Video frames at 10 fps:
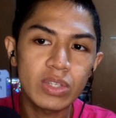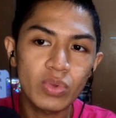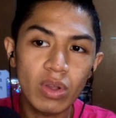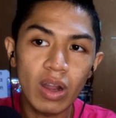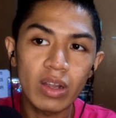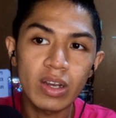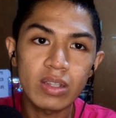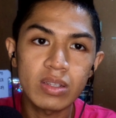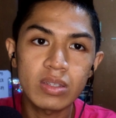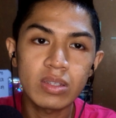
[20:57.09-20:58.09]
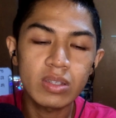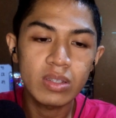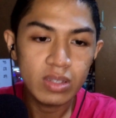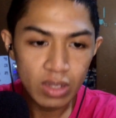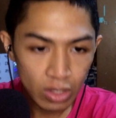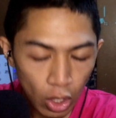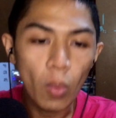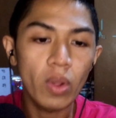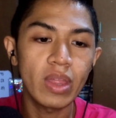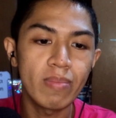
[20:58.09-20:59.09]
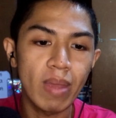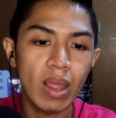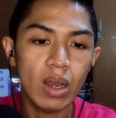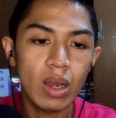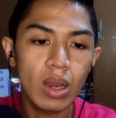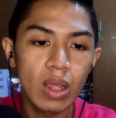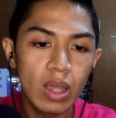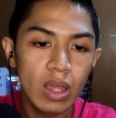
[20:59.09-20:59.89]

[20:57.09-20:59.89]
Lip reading: disregarded as lower than men,